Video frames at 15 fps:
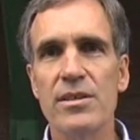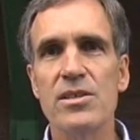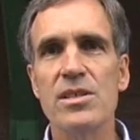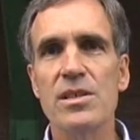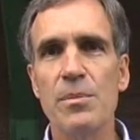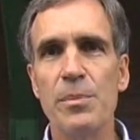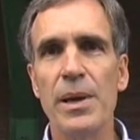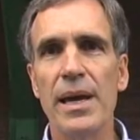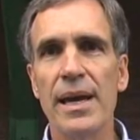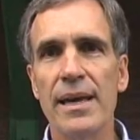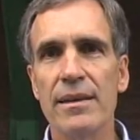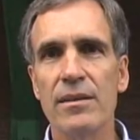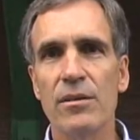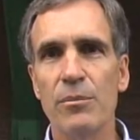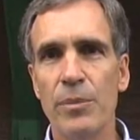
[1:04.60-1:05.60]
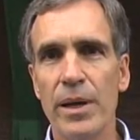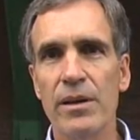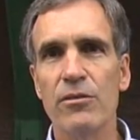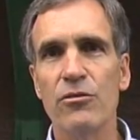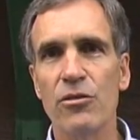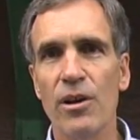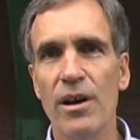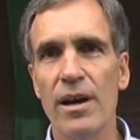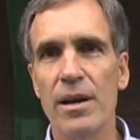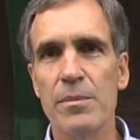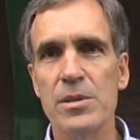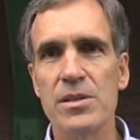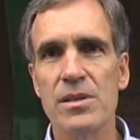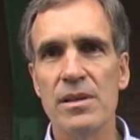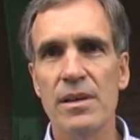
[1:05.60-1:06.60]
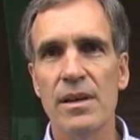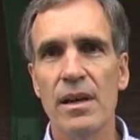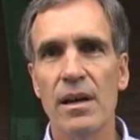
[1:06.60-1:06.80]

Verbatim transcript: This is a path to better jobs,